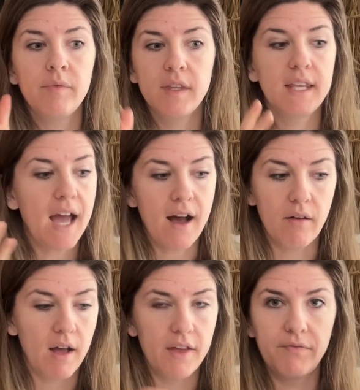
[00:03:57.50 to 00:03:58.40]
yeah,
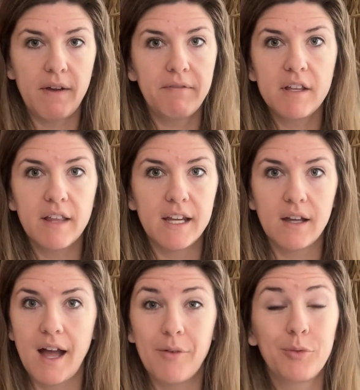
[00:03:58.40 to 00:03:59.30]
I feel
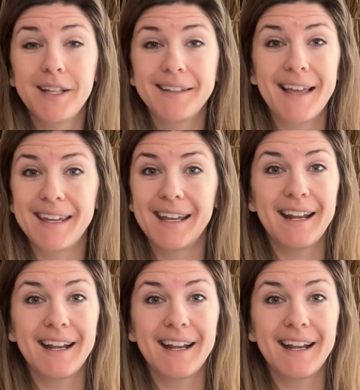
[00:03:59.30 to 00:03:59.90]
like I really like it.